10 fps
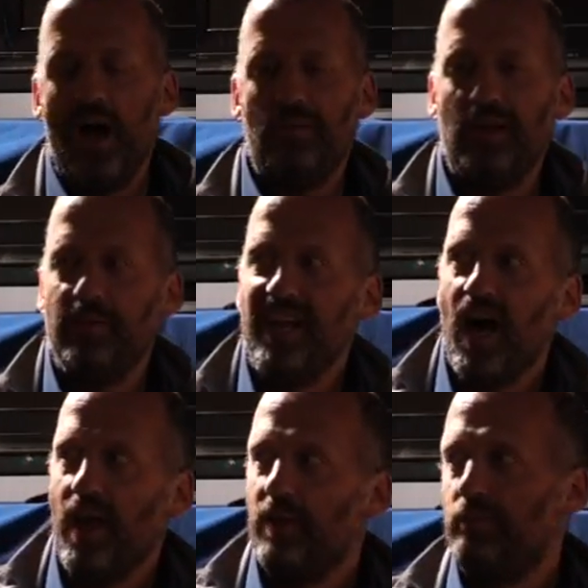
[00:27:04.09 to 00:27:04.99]
I probably
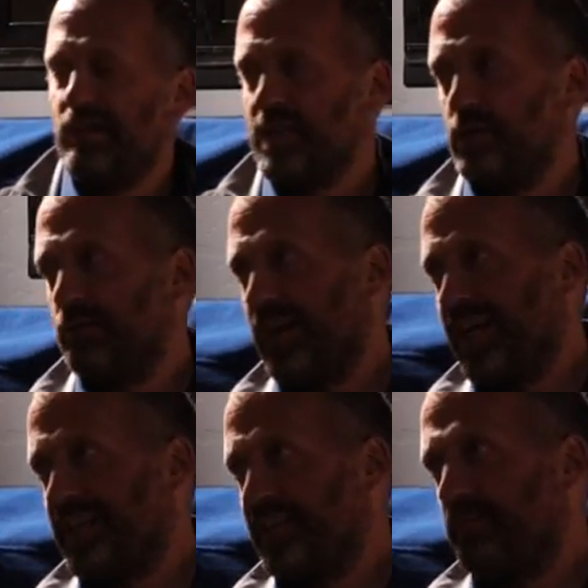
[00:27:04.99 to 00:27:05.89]
mean other
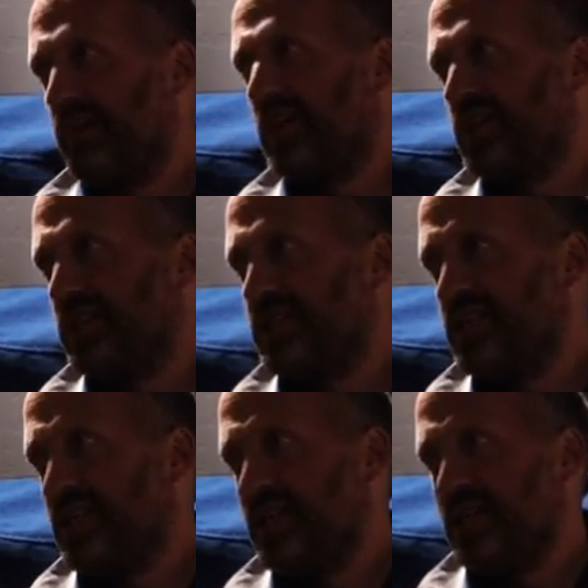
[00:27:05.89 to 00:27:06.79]
bristle-related
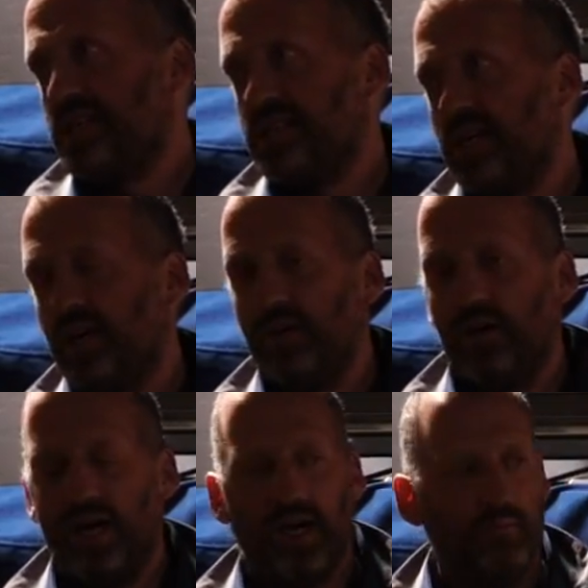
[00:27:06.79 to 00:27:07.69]
brushes.
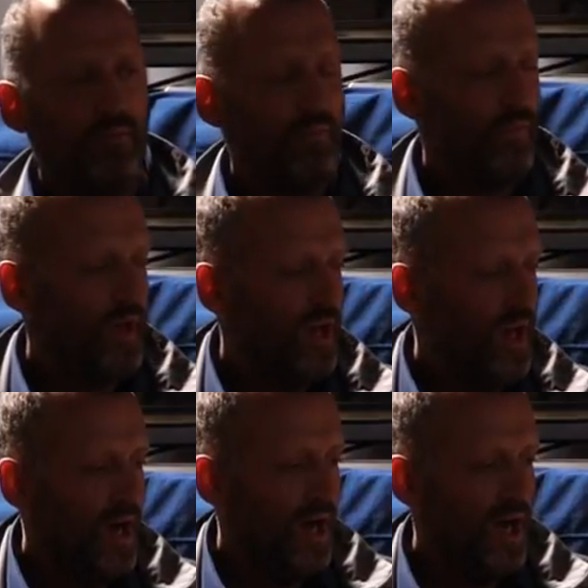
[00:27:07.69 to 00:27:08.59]
So. Um,
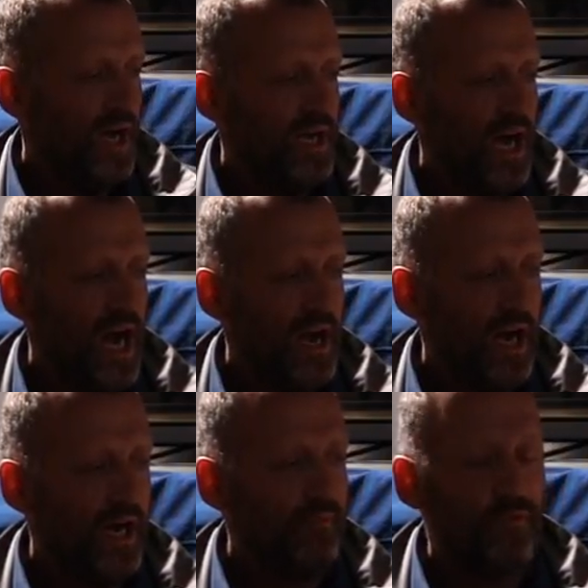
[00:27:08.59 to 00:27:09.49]
I,
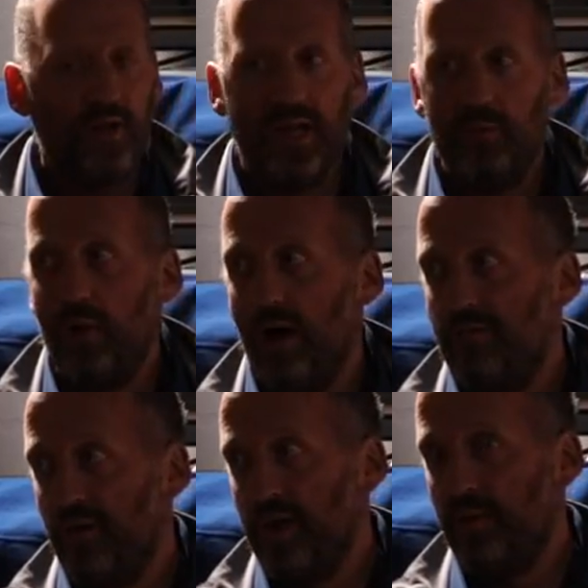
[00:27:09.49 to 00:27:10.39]
am fully
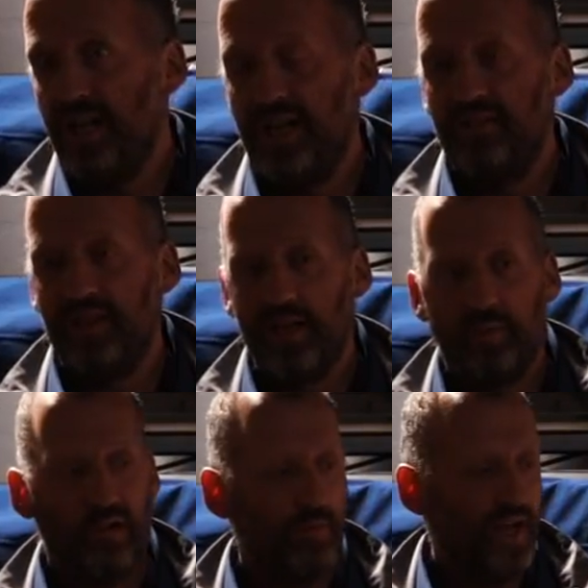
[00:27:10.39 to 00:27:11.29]
uh, fully believe that
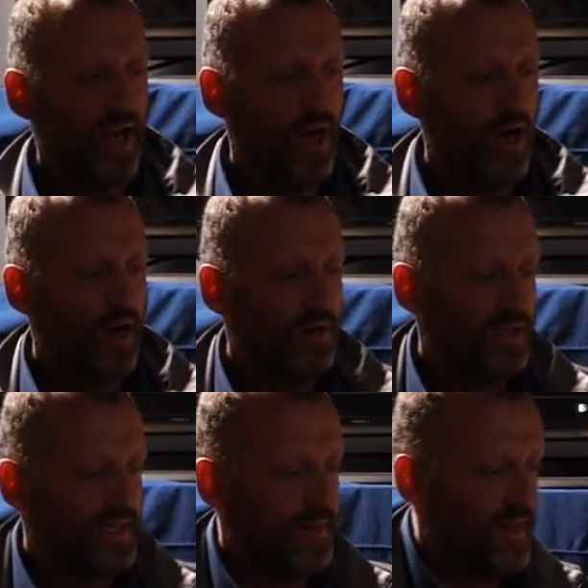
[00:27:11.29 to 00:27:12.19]
there probably are
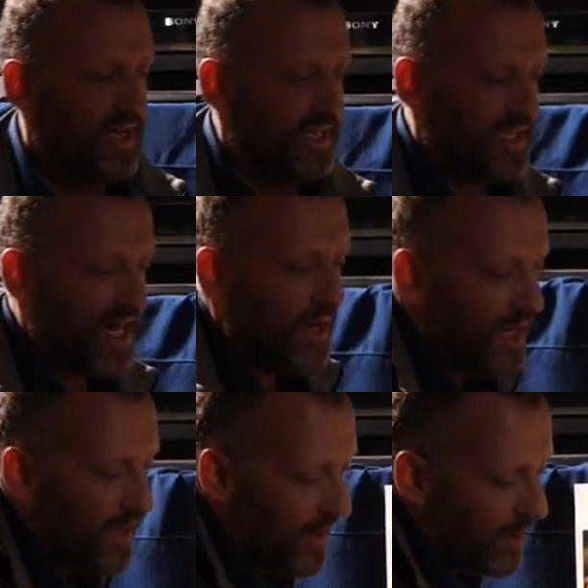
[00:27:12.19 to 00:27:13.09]
synthetics
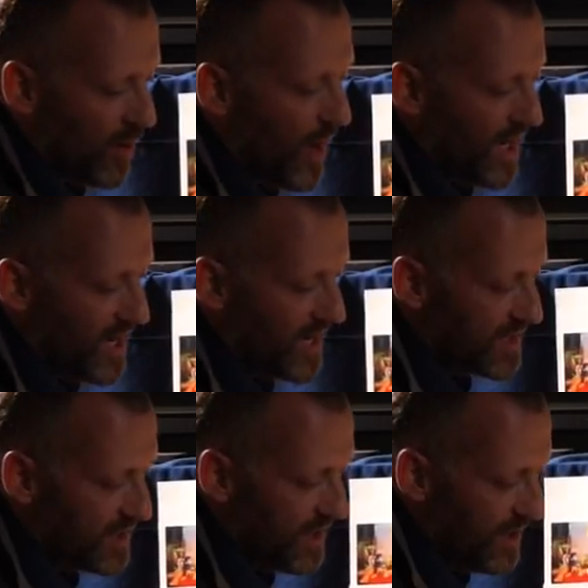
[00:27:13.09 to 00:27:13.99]
out there that are quite
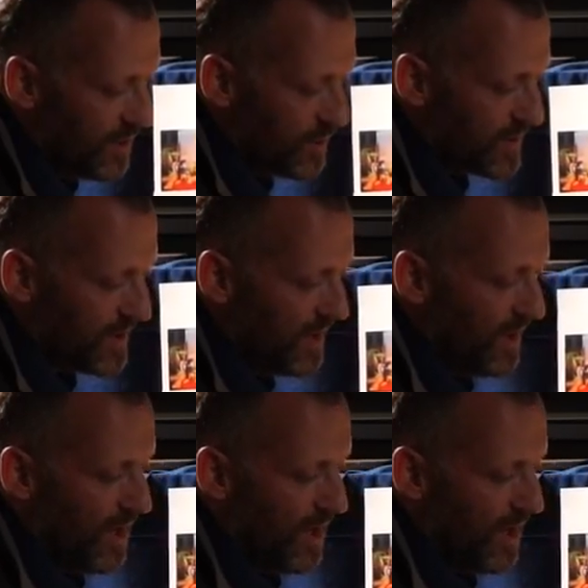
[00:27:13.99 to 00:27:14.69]
nice to use.